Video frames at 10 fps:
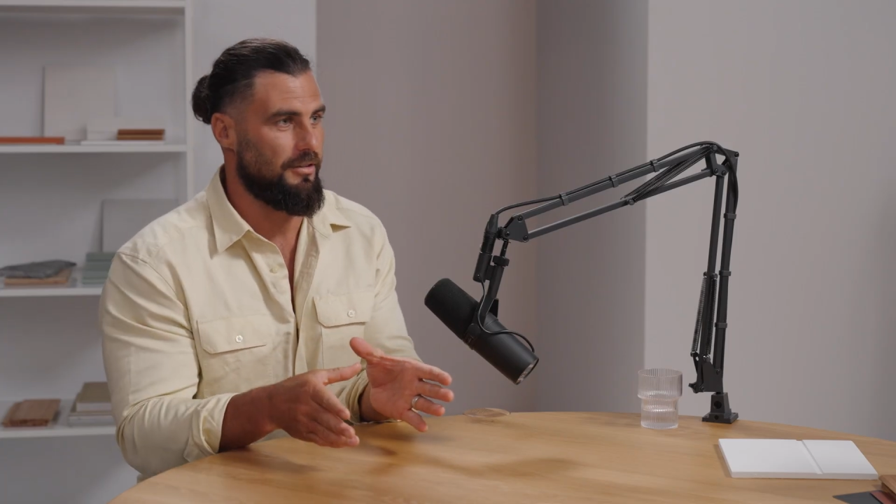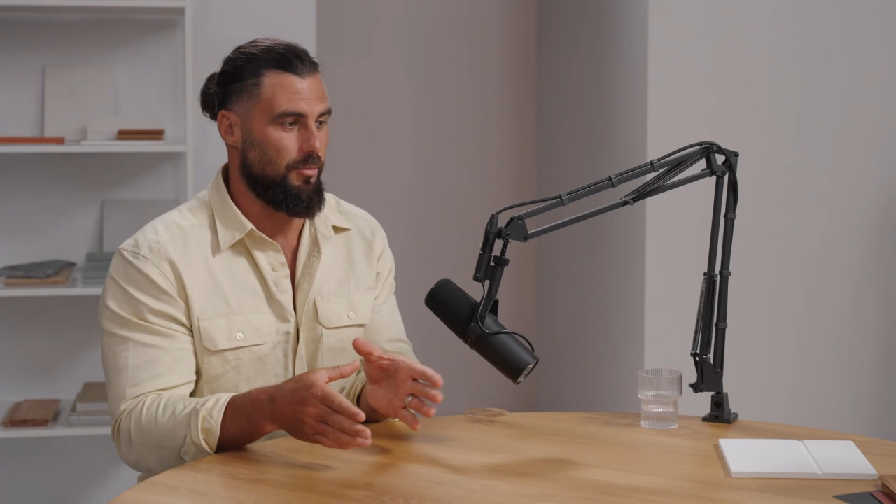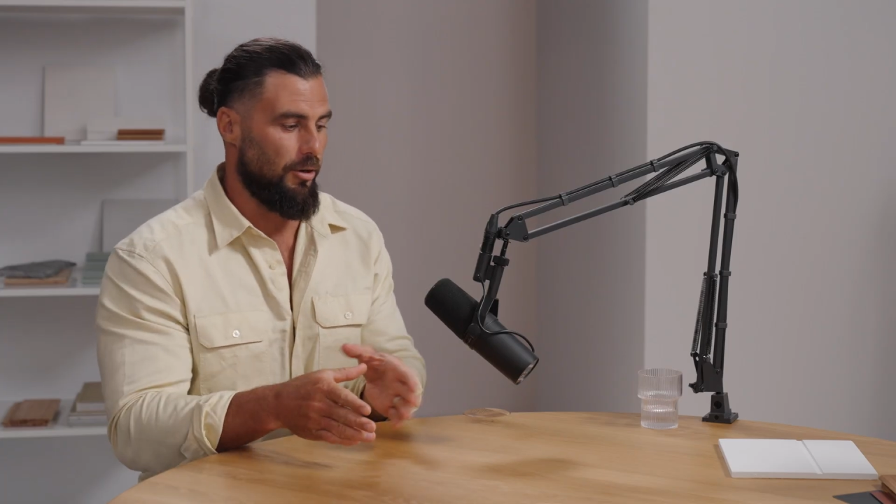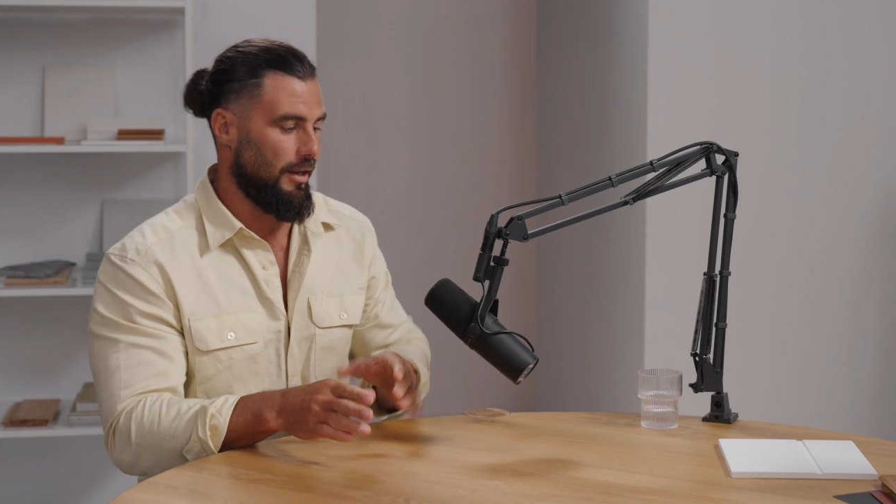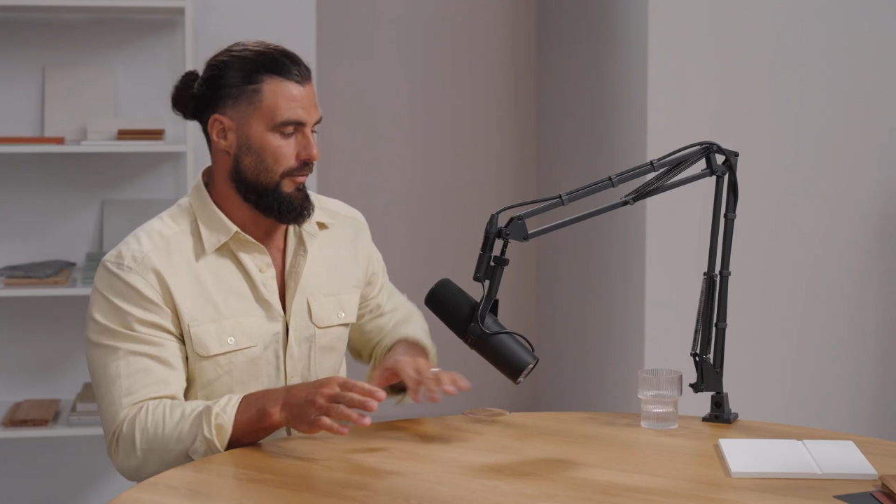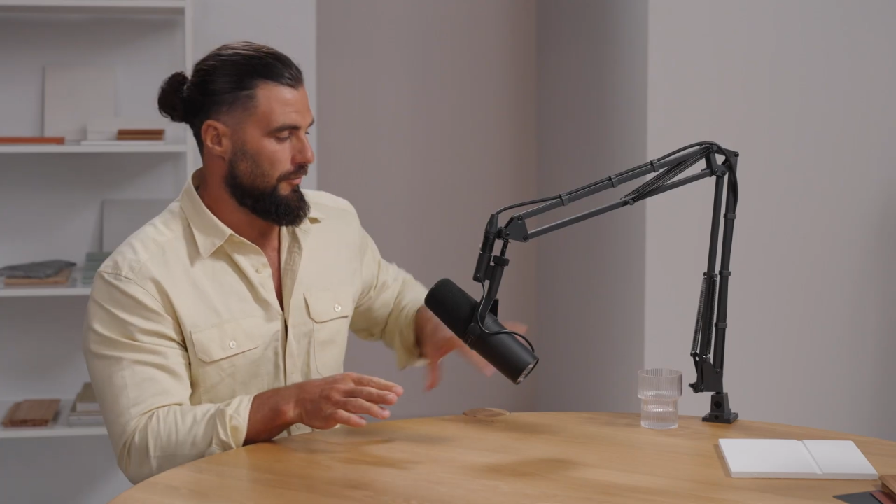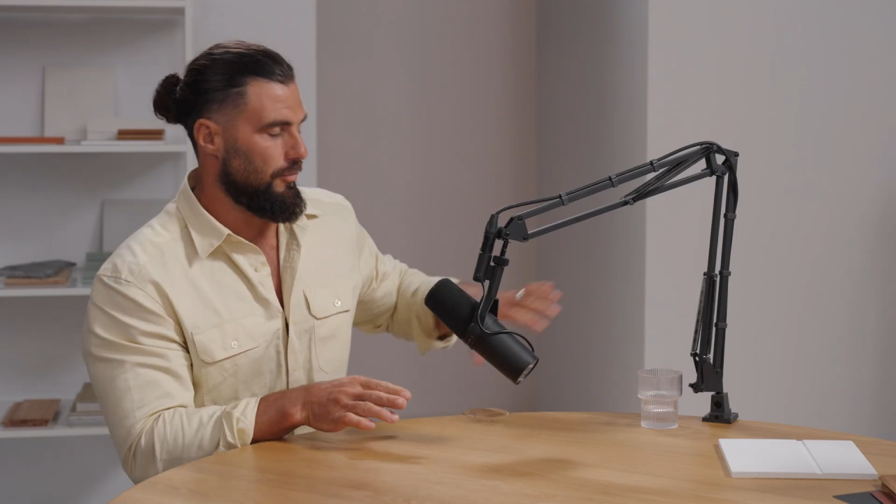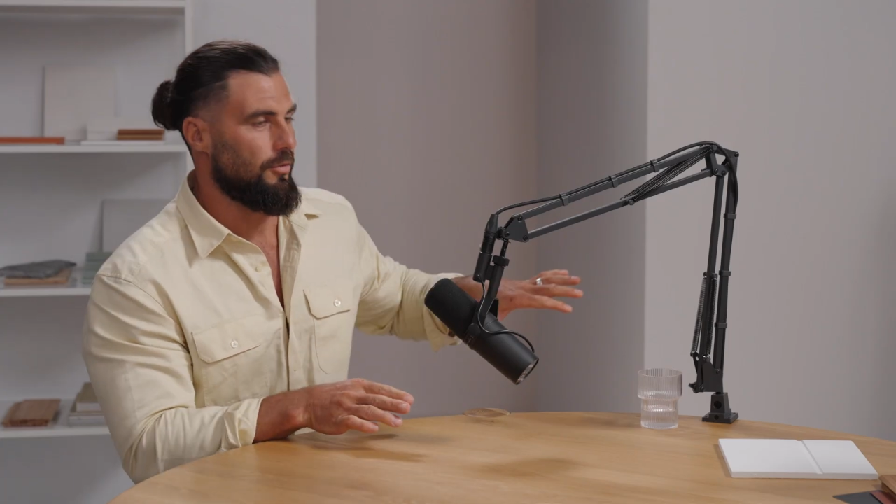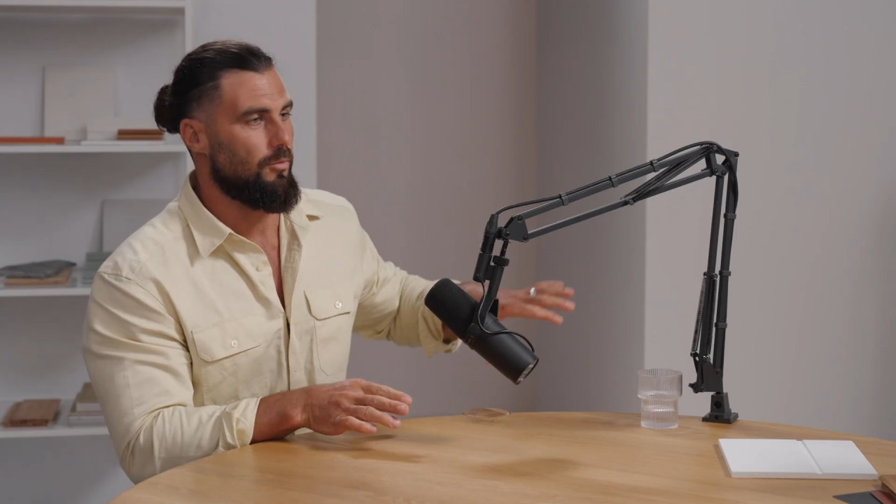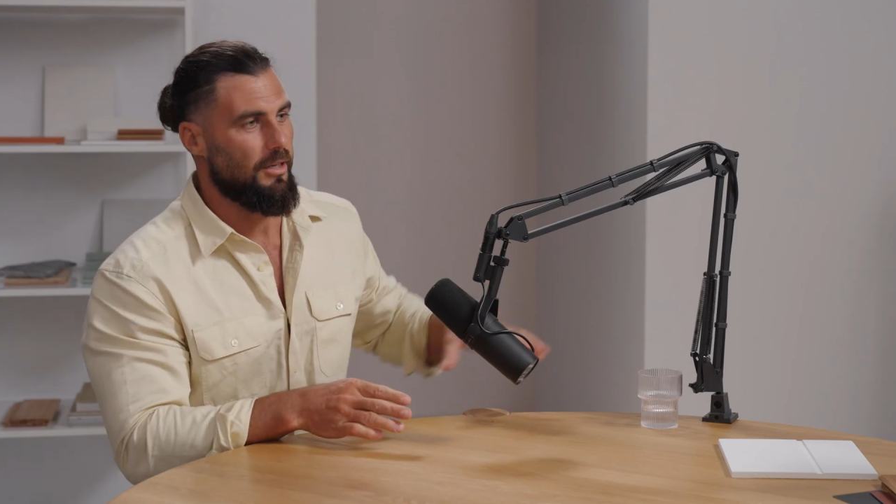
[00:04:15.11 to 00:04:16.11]
You might have a
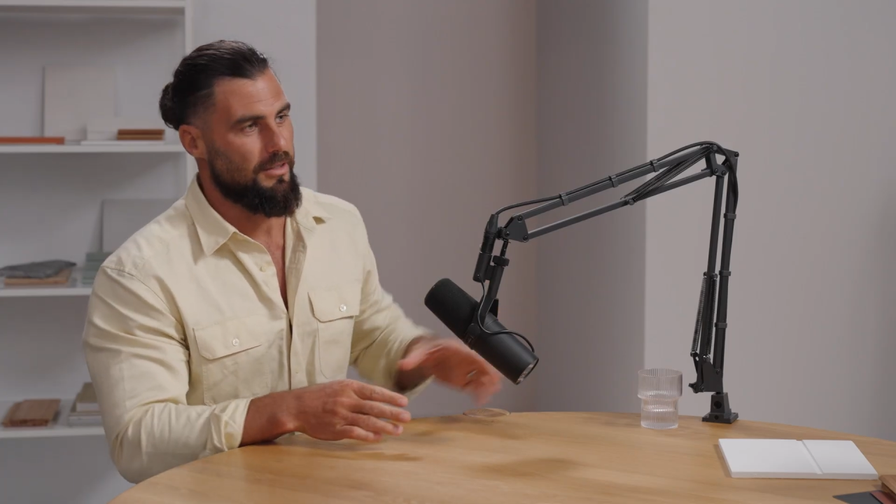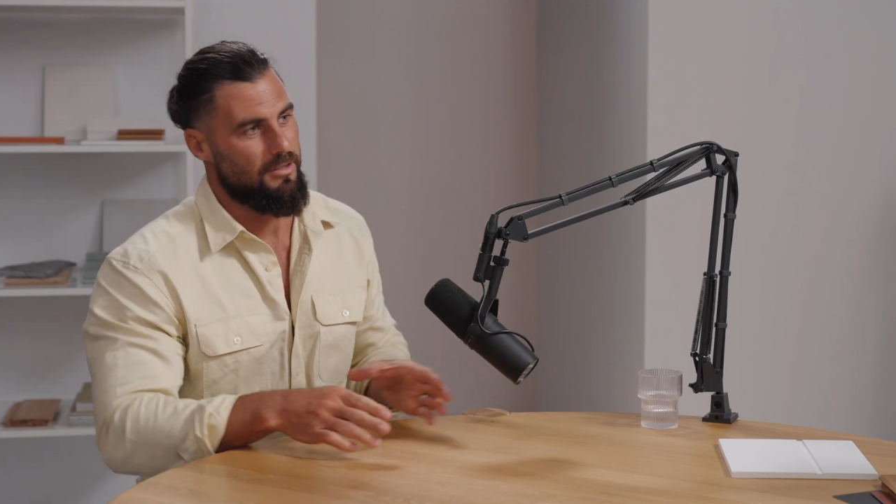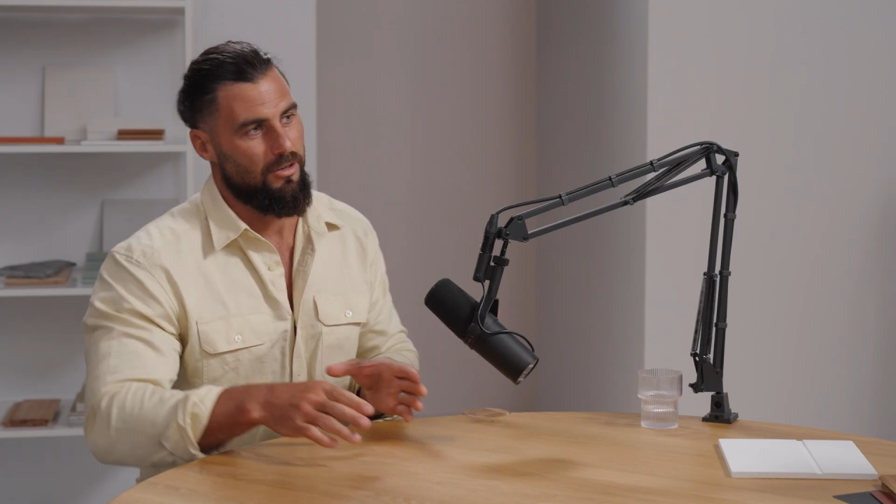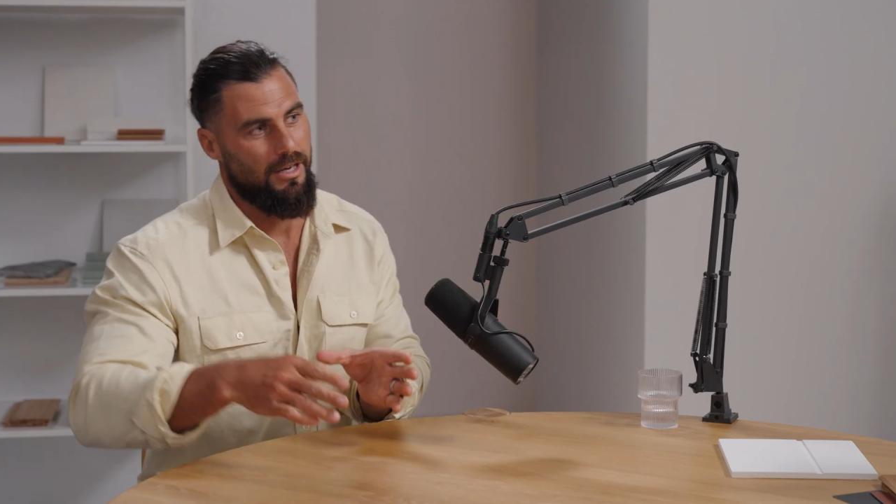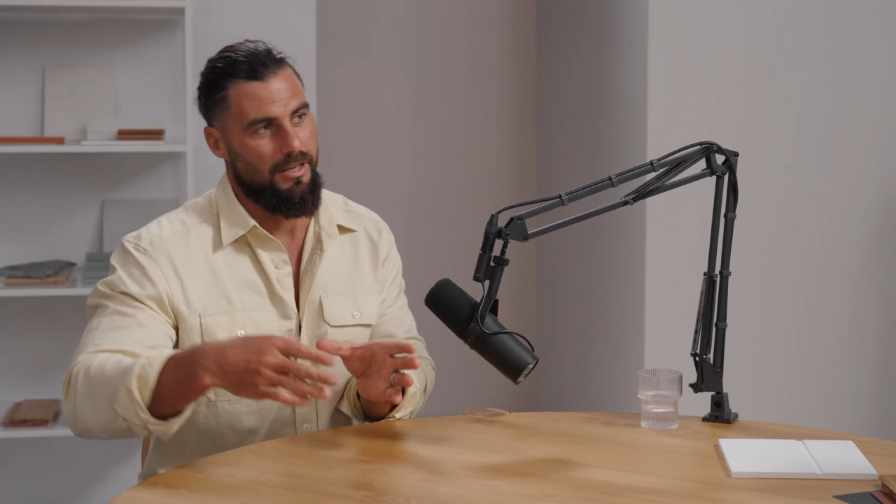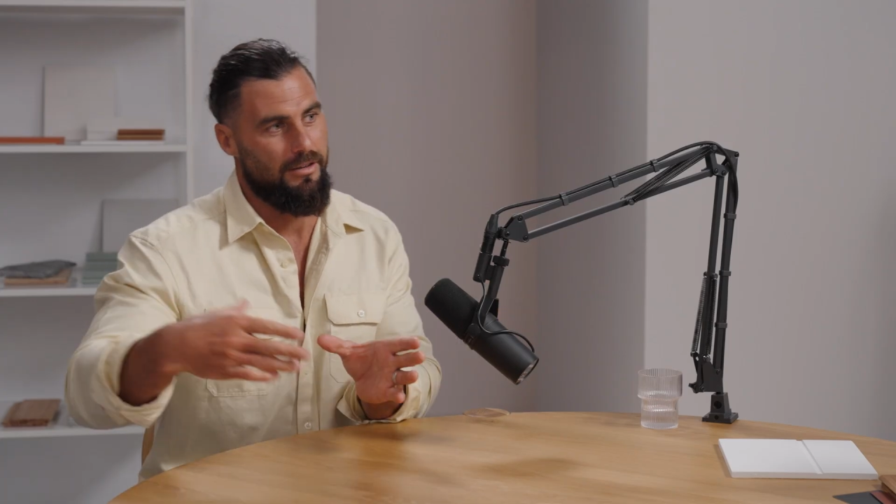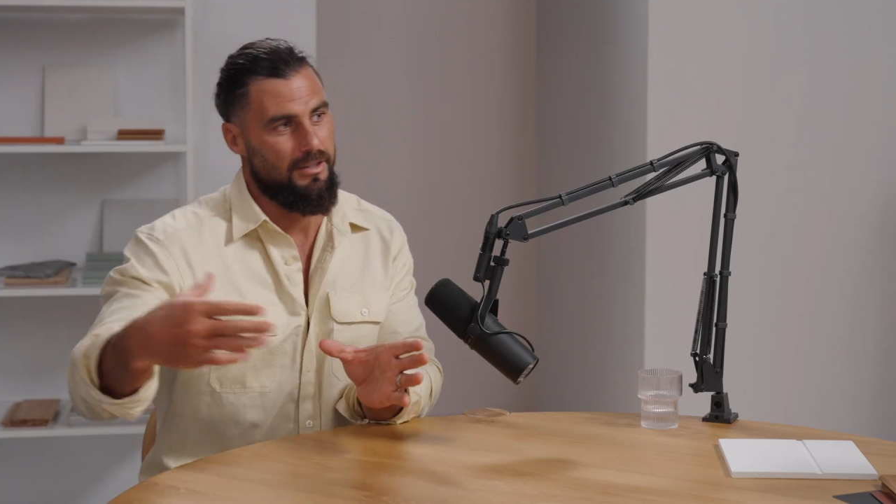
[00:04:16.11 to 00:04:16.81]
view to one side,